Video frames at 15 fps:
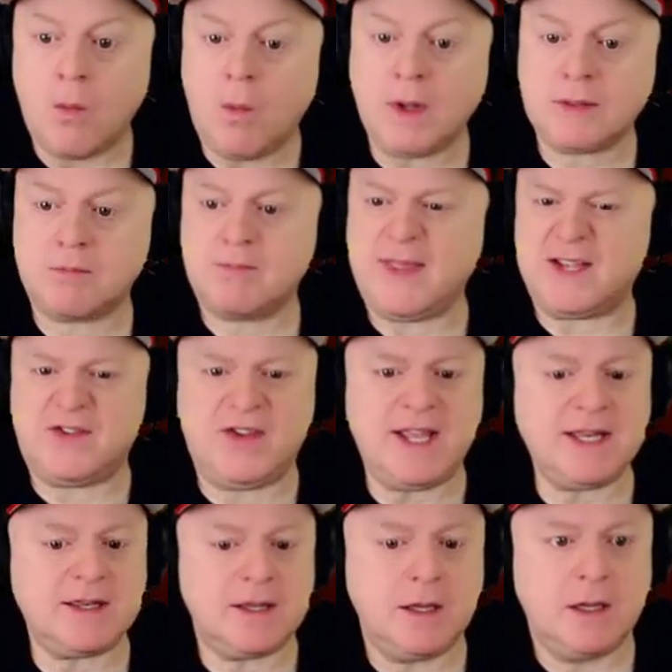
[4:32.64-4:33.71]
What? That's
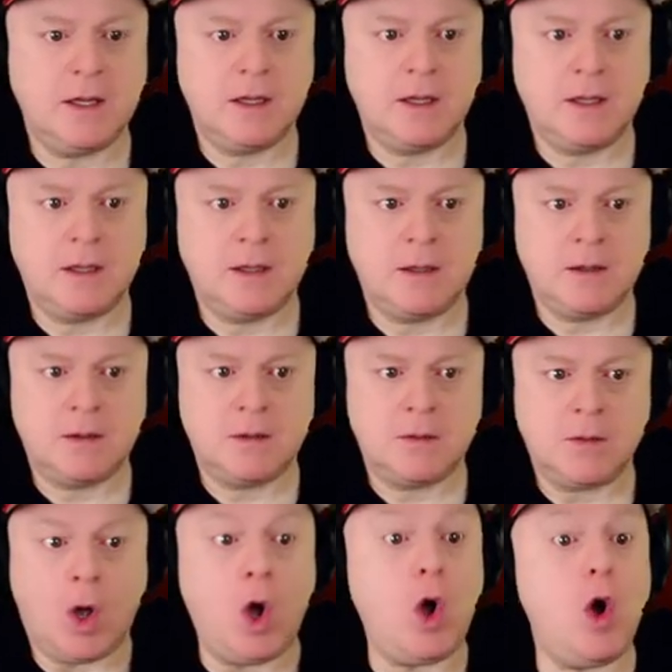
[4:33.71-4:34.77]
it?
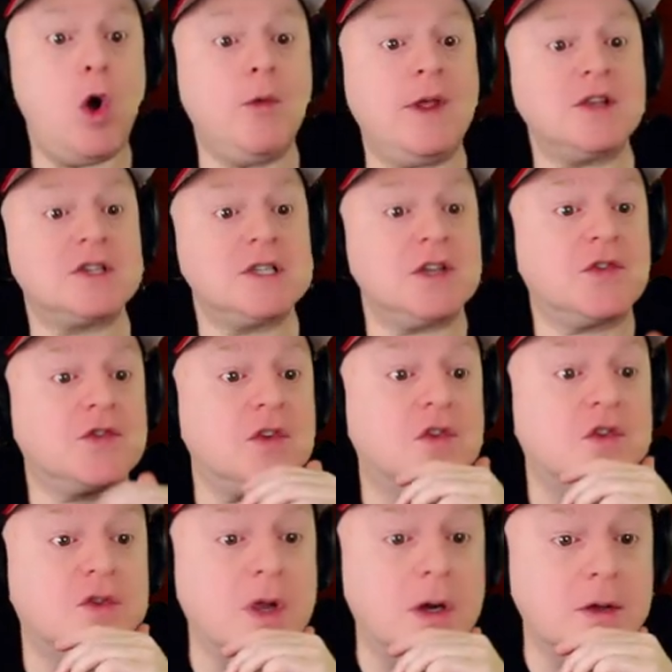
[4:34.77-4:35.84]
Oh, that's just to
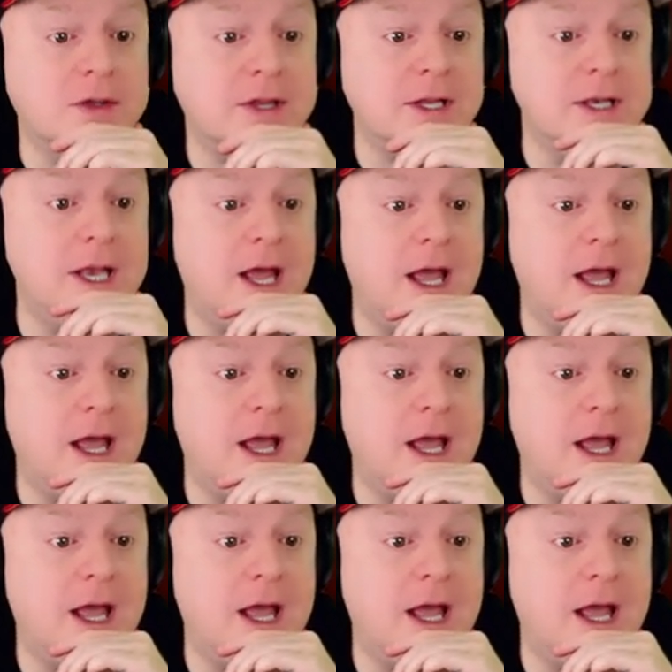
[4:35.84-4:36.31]
start the